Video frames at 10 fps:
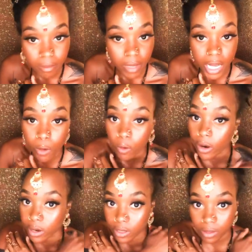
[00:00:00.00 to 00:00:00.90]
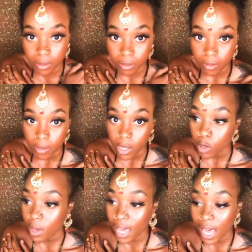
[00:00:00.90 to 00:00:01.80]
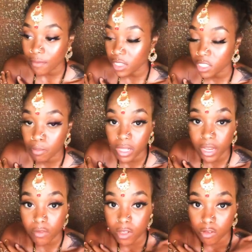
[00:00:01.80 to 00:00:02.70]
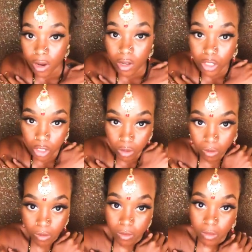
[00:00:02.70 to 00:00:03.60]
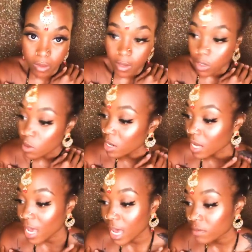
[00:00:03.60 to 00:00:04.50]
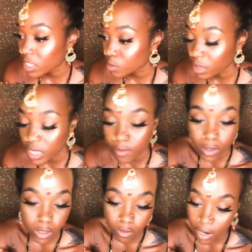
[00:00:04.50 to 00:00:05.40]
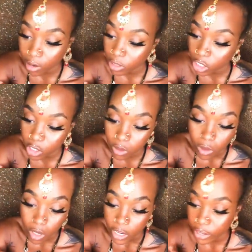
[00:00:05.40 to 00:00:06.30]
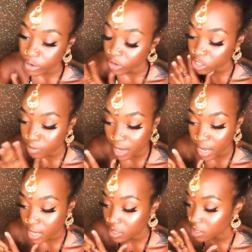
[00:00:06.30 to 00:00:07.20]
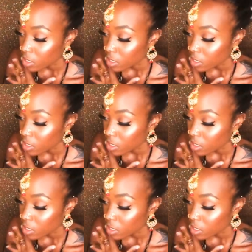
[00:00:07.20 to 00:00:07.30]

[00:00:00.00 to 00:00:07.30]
It works. You can't have disbelievers around you. You cannot have disbelievers around you in your space,